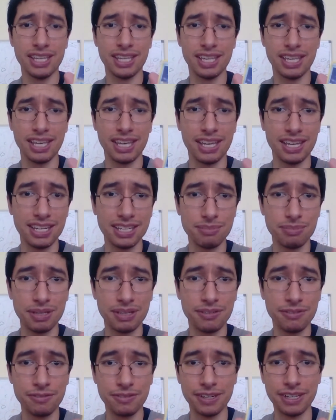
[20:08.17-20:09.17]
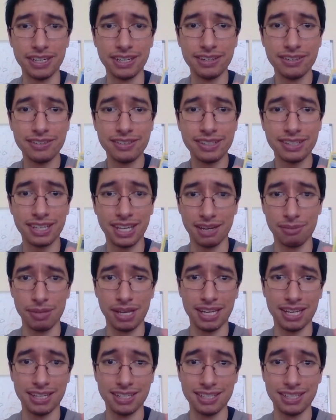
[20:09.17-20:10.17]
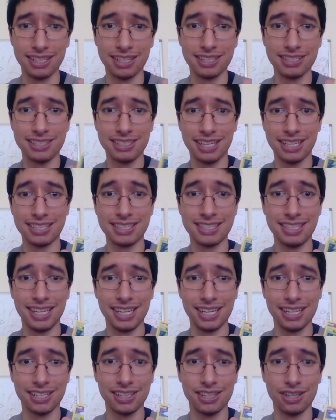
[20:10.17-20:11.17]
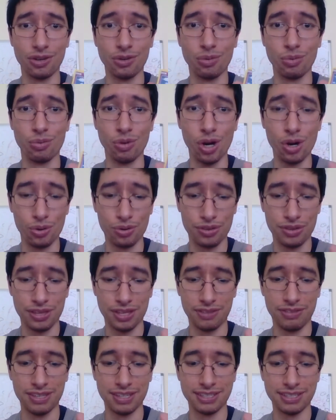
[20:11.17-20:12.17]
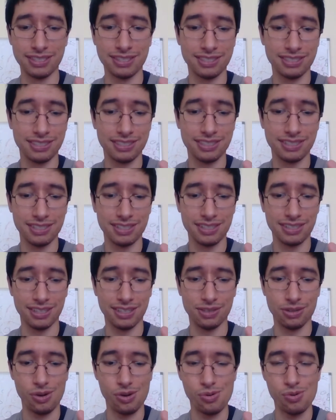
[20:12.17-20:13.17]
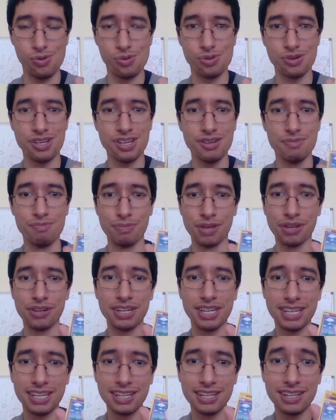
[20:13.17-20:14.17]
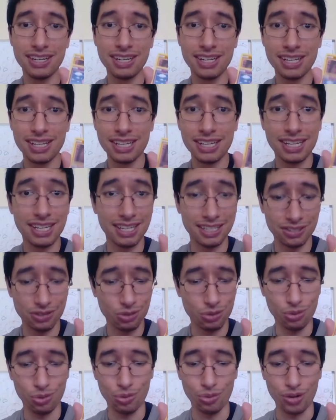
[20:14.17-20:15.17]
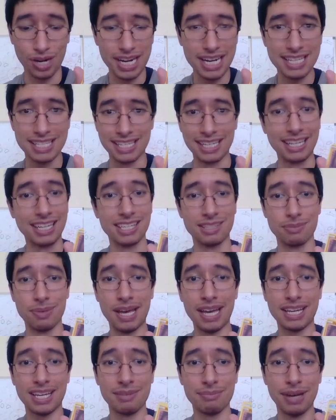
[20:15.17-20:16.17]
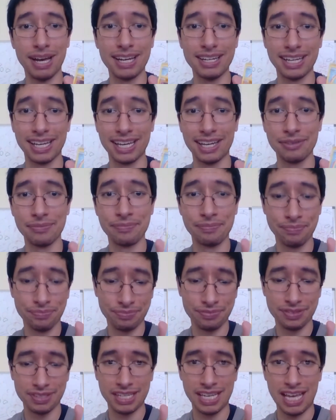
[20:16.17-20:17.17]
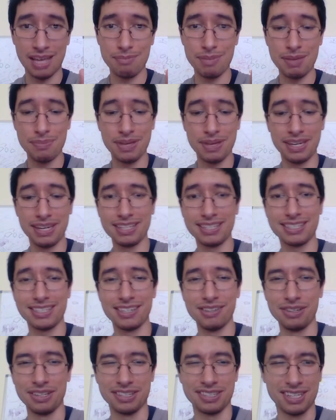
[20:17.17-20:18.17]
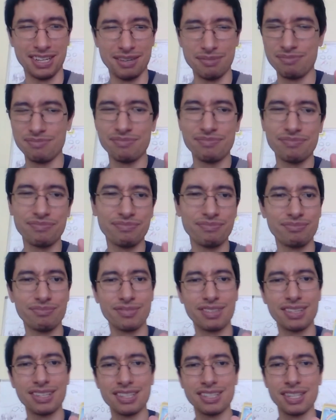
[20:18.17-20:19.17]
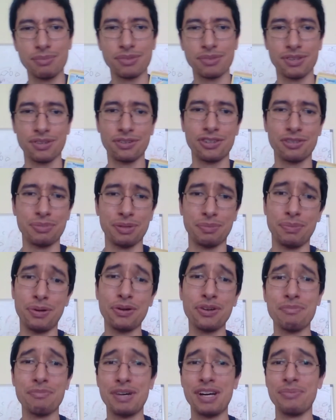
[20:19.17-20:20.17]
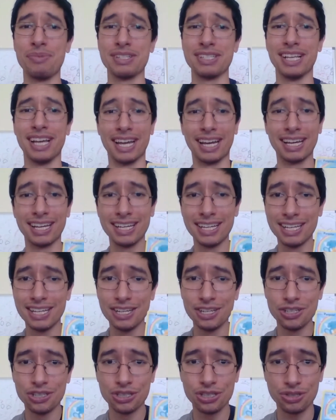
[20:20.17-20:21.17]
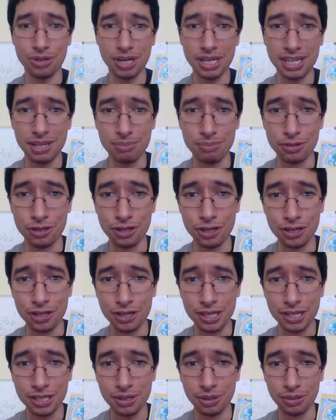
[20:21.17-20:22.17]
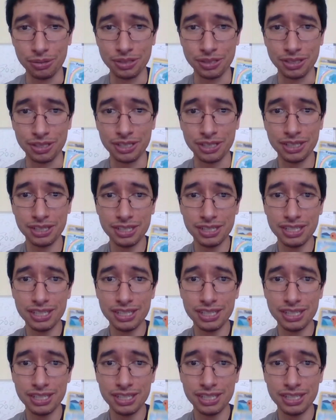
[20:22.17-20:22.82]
And it's been fun getting back into this and seeing the growth of this this whole community. It's crazy because back in my day, and maybe it is still in some some circle, but Pokemon was like straight up nerd culture.